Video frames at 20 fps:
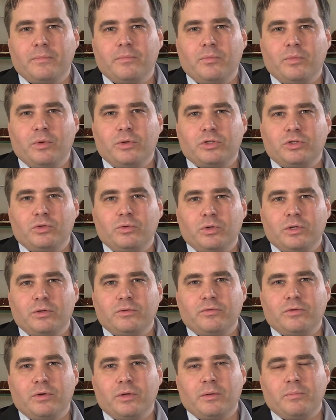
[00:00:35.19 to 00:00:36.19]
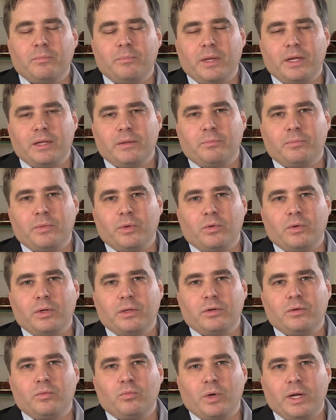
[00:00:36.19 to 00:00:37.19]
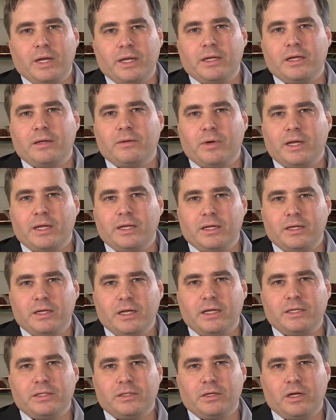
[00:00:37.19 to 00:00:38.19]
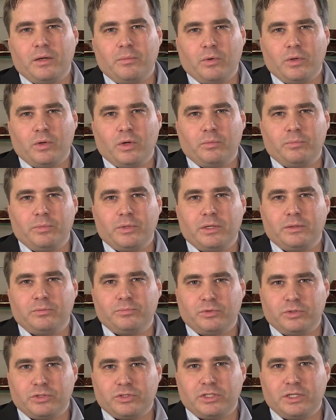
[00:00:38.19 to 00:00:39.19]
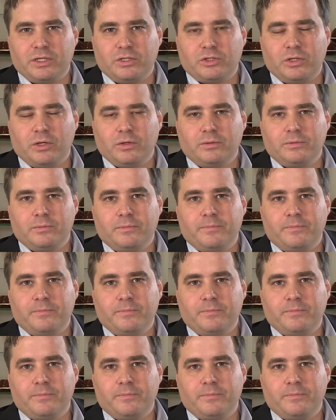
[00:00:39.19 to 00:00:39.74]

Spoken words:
which you confirm by employing the widely recognized double opt-in procedure.